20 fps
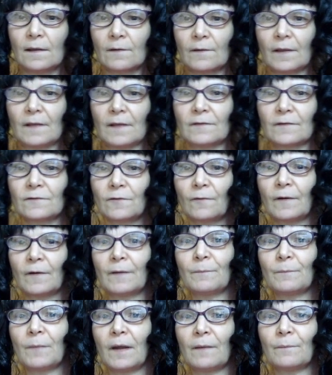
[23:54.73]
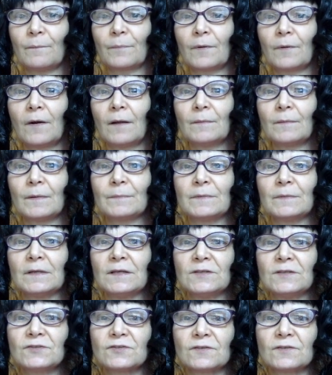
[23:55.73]
okay, so I
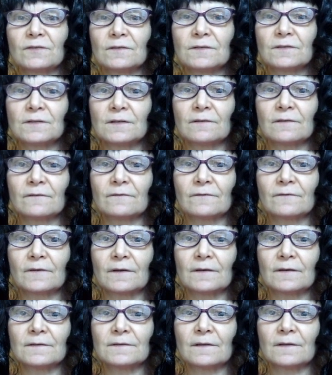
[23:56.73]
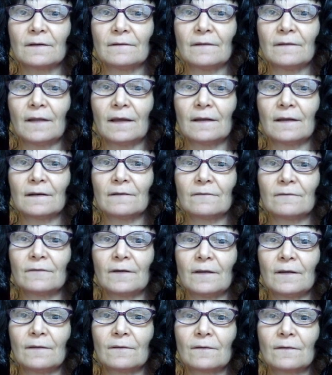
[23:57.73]
probably shouldn't have done that if
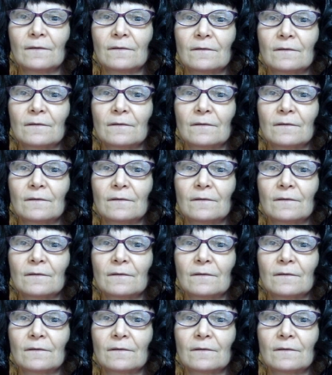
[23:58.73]
I